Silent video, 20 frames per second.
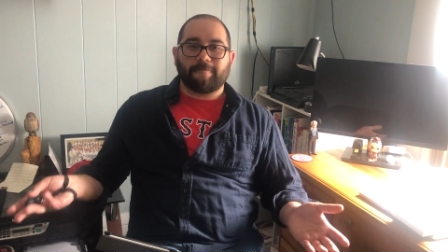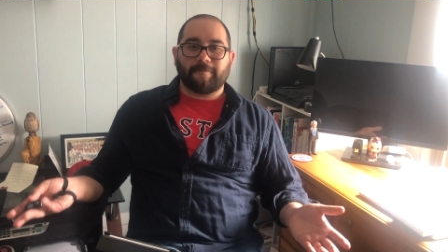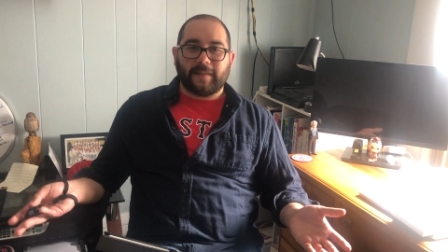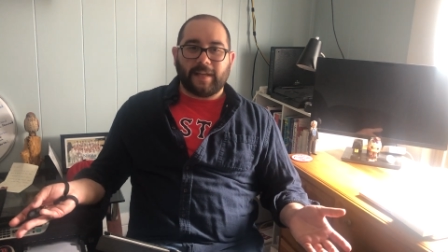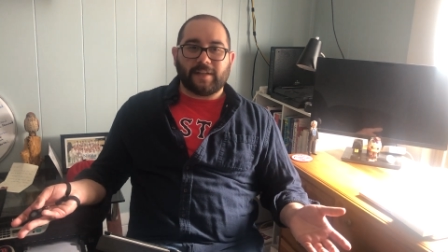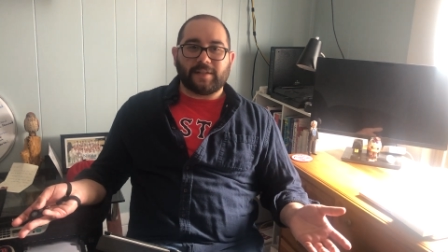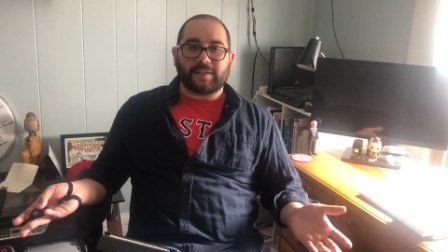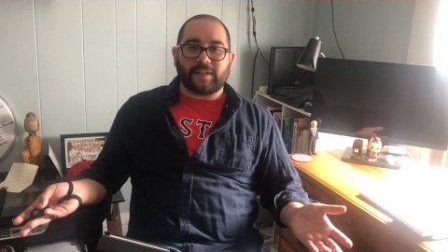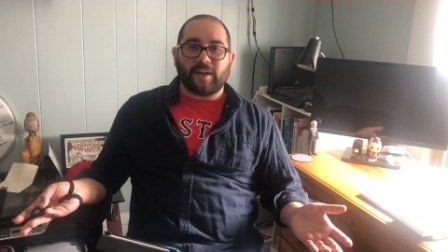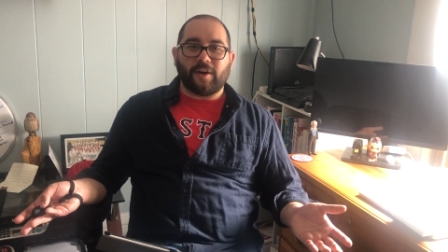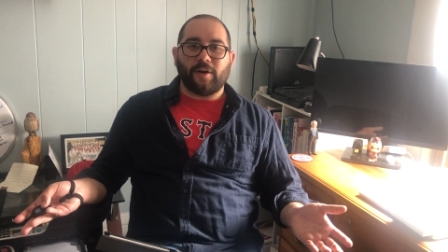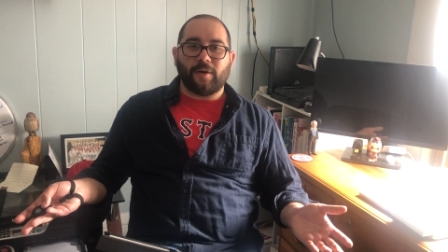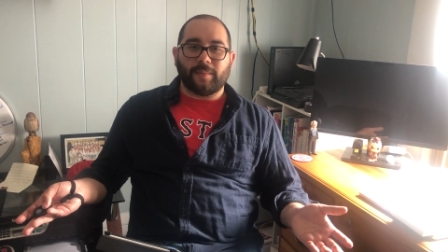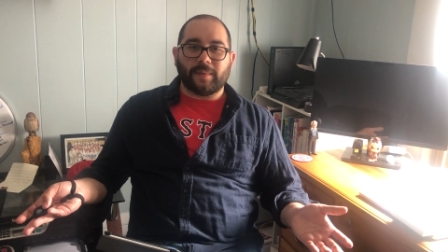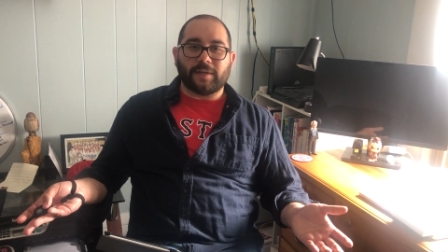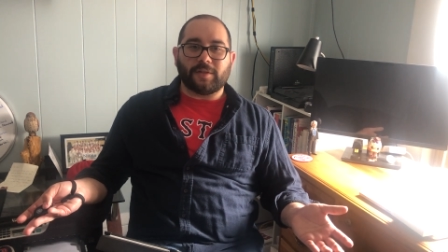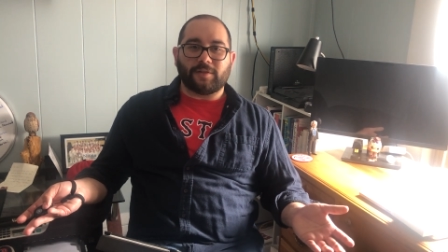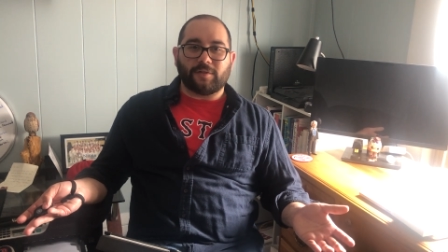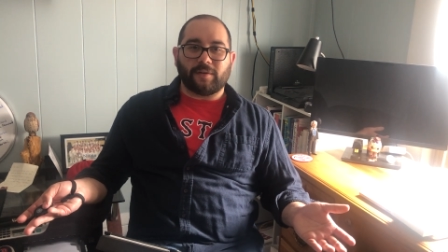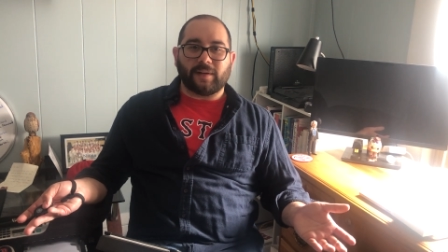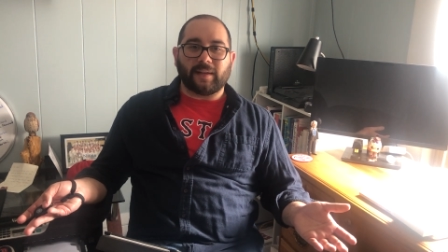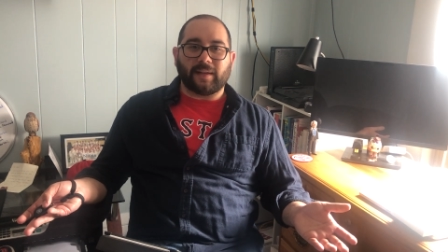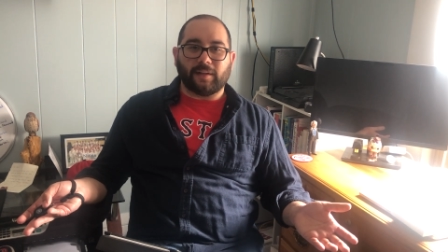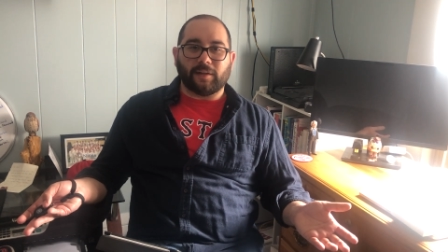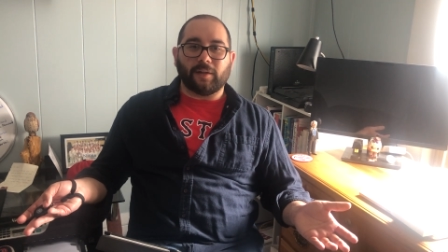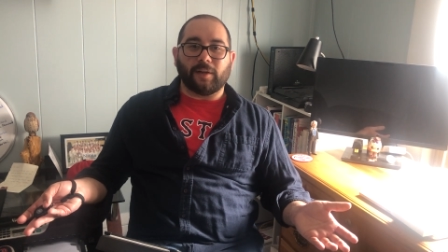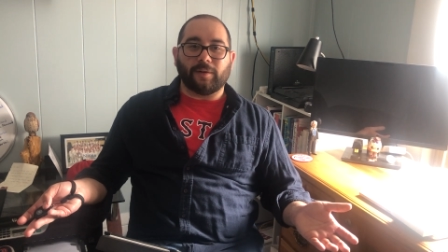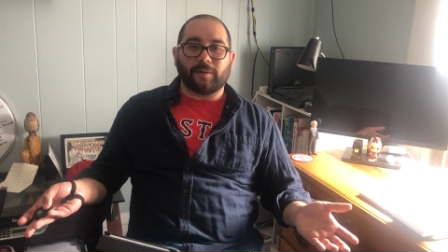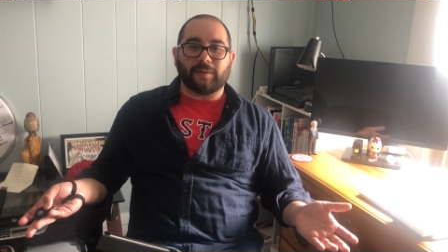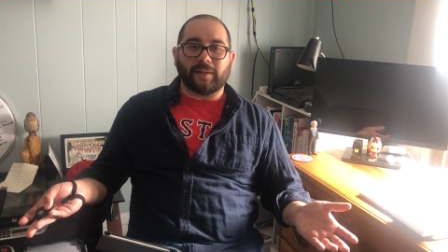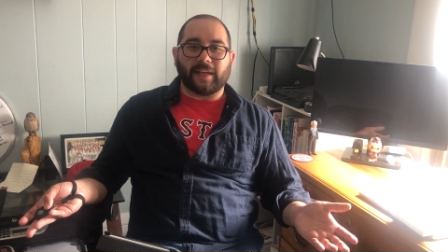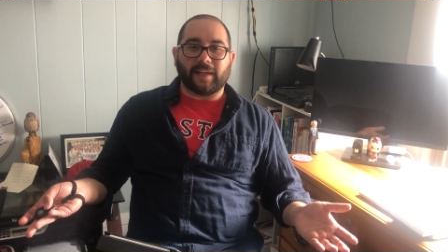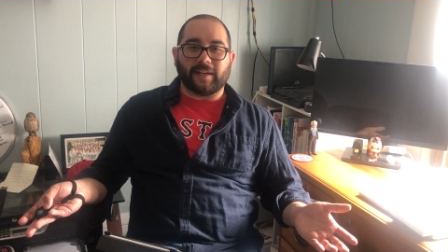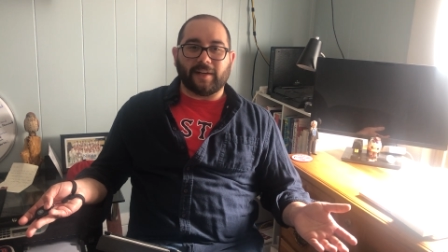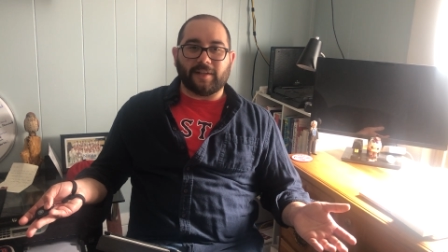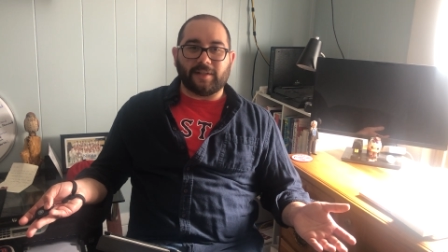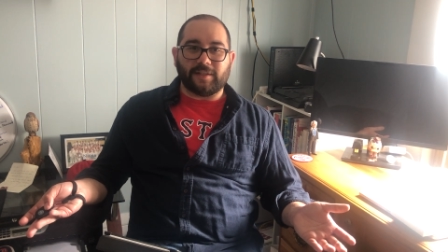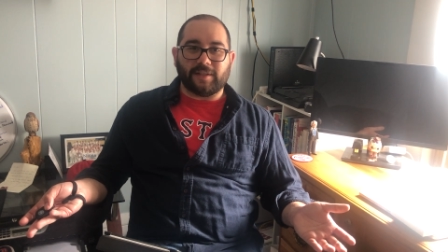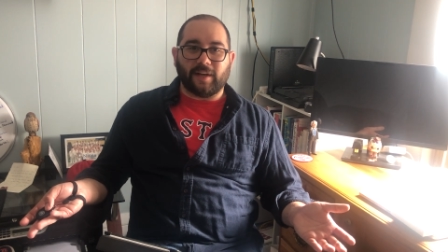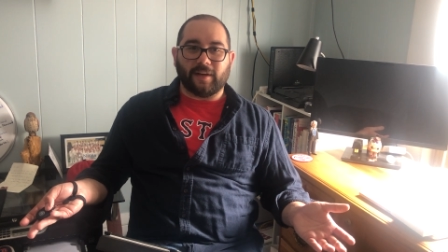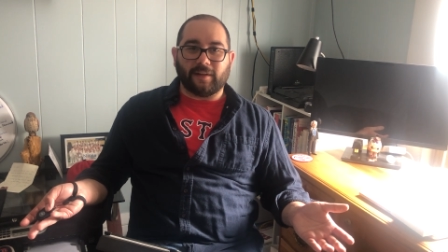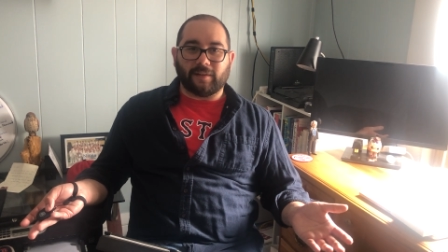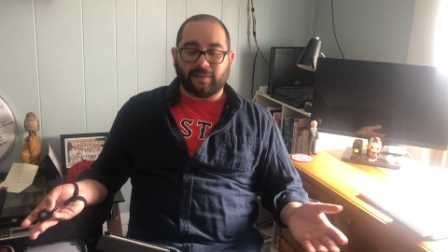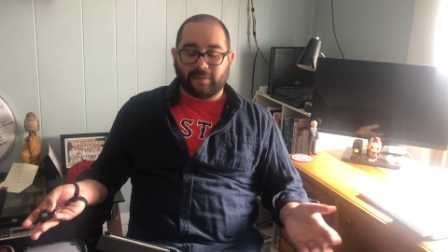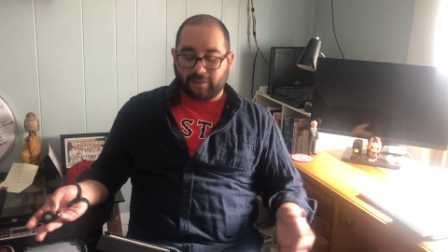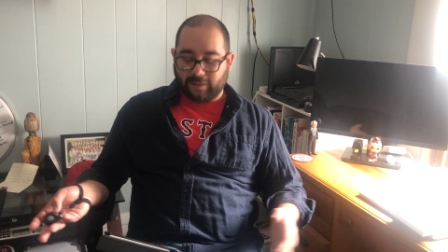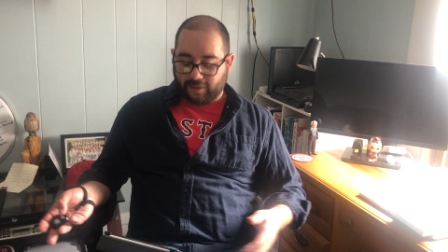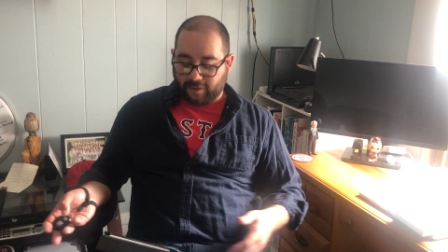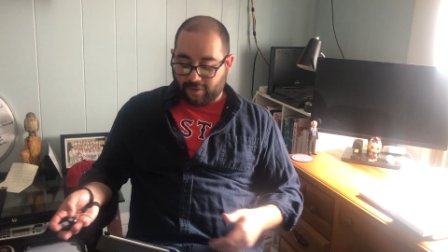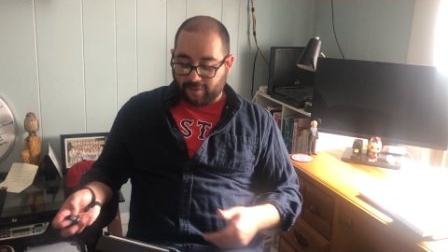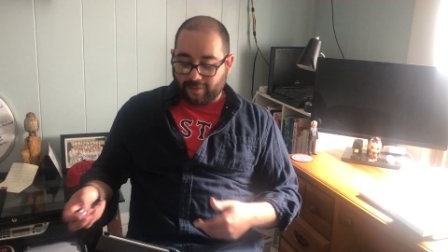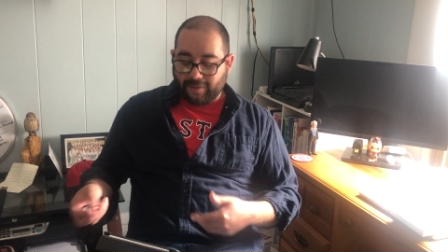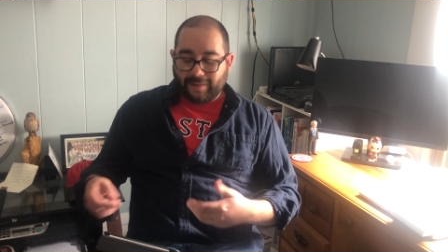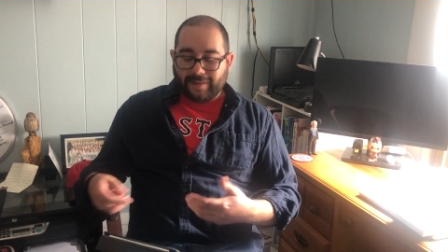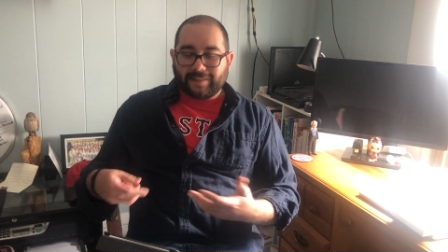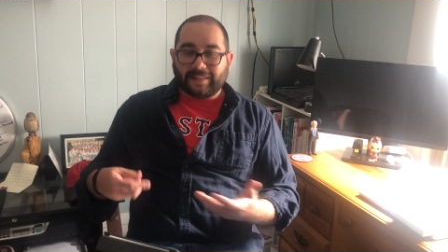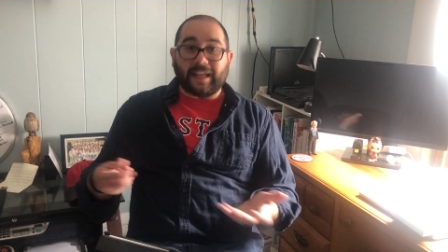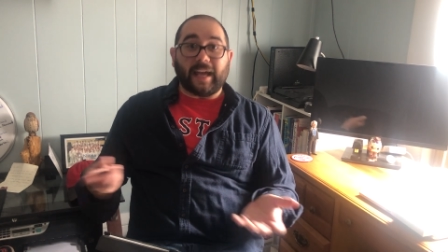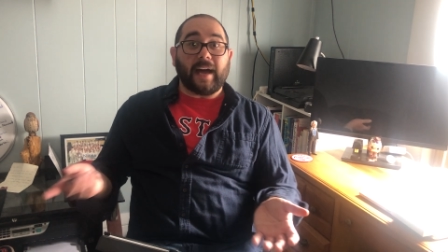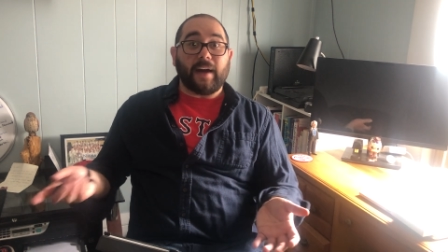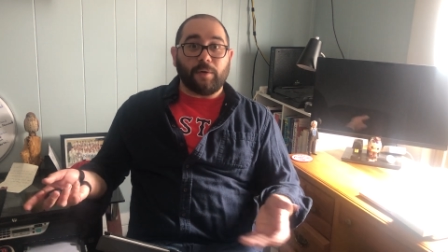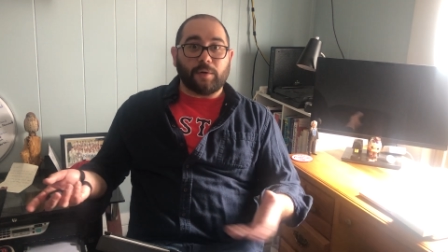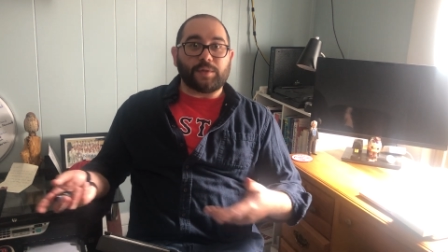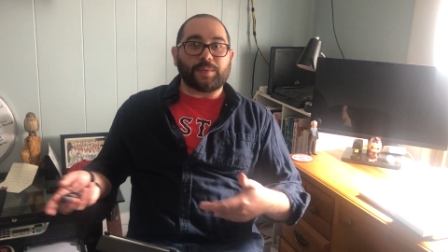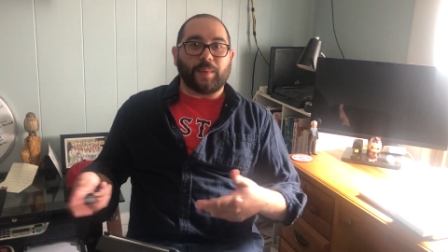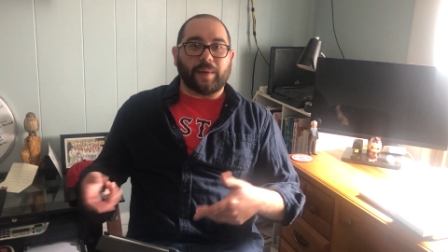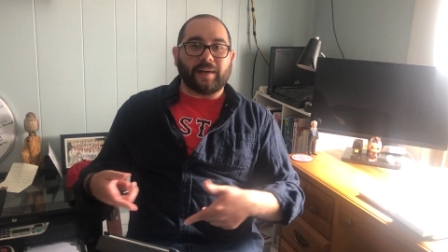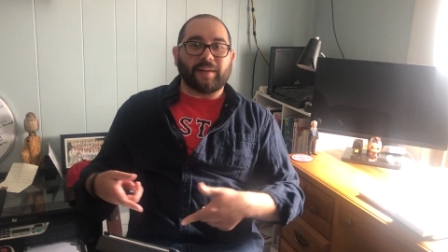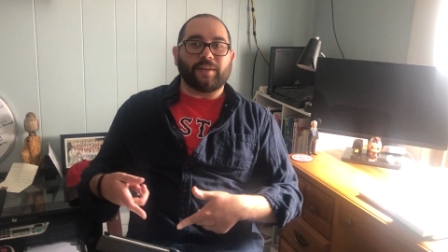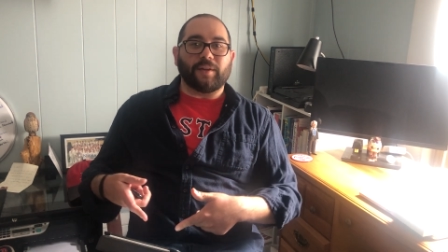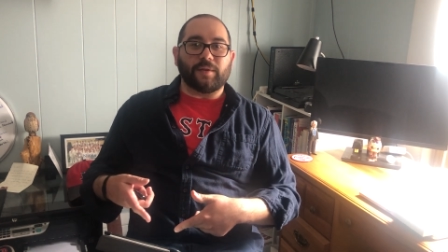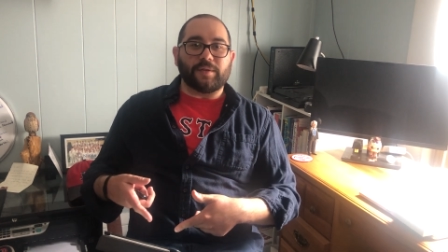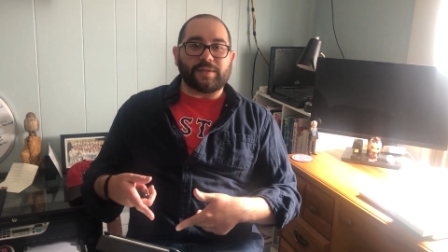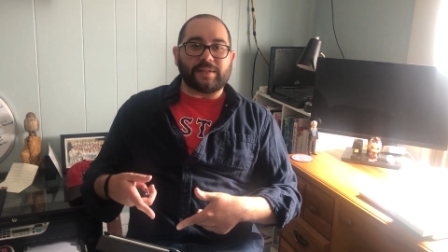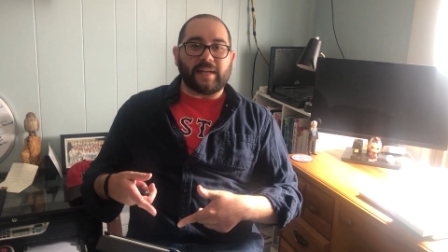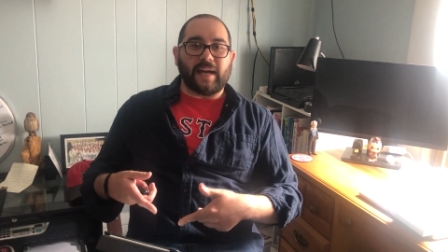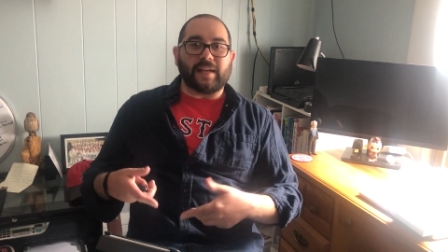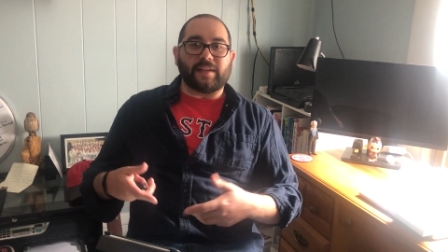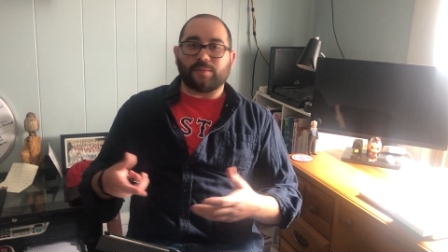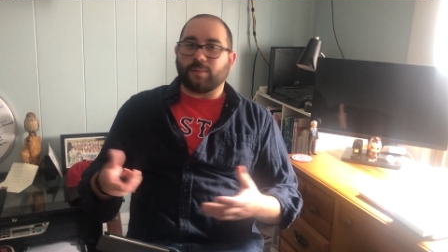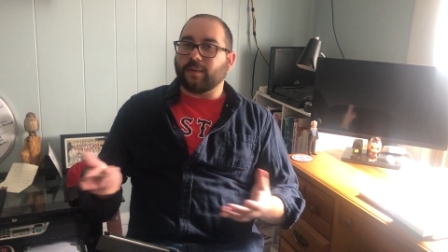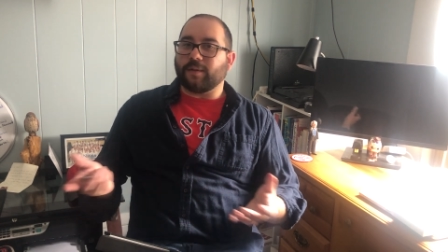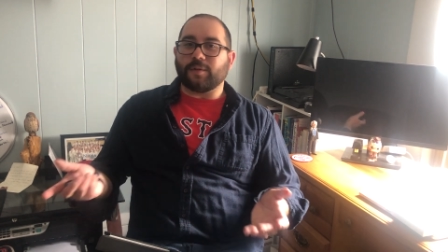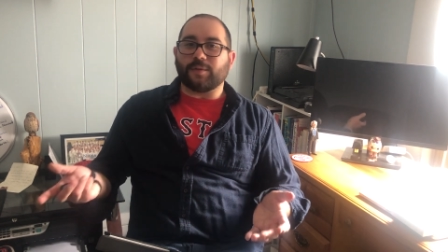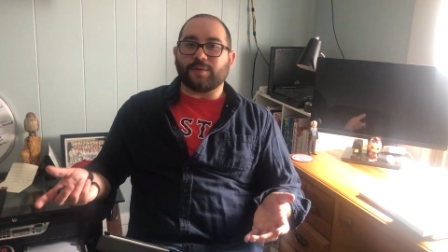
I'll stay home and drink alone like an adult, you know? That was one of those nights, one of